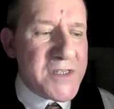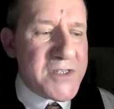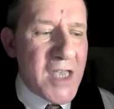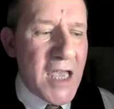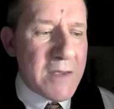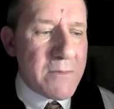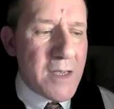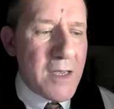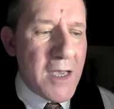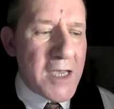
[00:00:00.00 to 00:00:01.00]
the same,
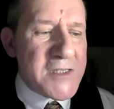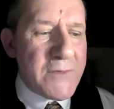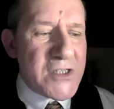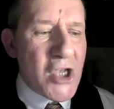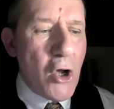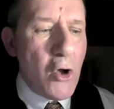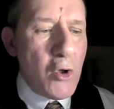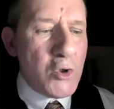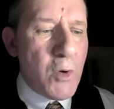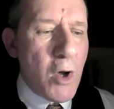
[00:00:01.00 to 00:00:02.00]
as if its
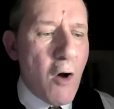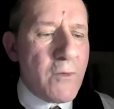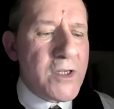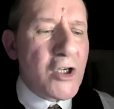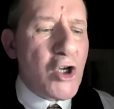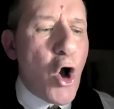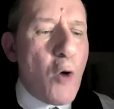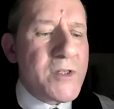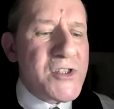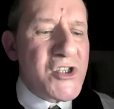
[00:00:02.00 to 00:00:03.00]
hold were of an
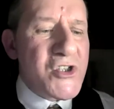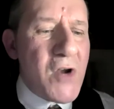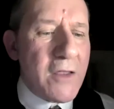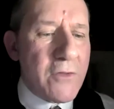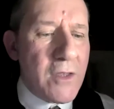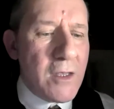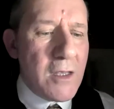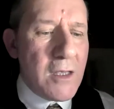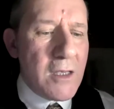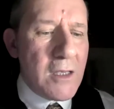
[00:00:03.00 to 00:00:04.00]
uncommon strength.
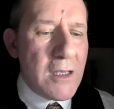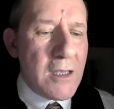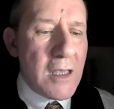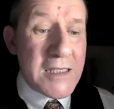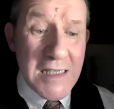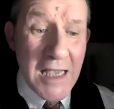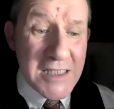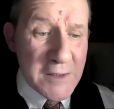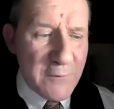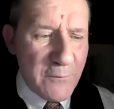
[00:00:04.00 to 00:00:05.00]
Its
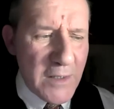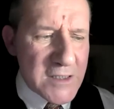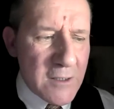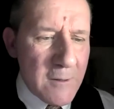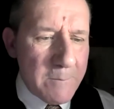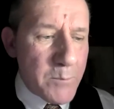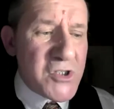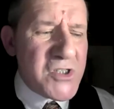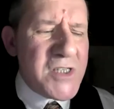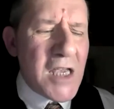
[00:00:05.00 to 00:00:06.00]
legs and feet,
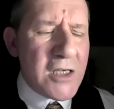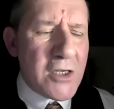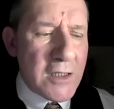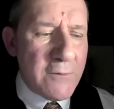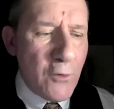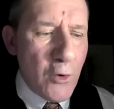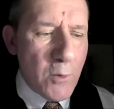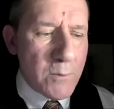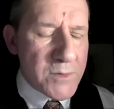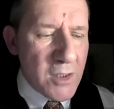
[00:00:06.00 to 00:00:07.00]
most delicately
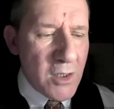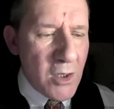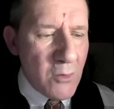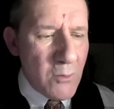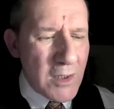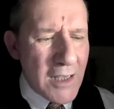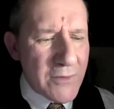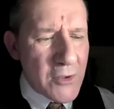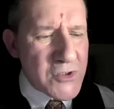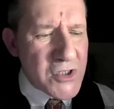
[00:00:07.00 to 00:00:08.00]
formed, were like
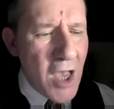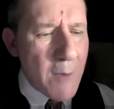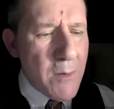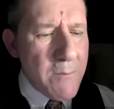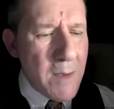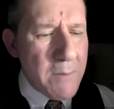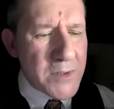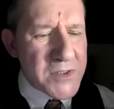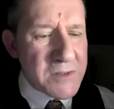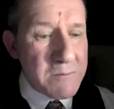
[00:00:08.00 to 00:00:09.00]
those upper
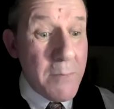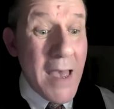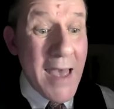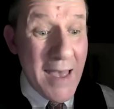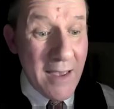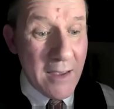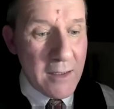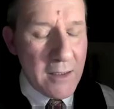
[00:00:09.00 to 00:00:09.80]
members, bare.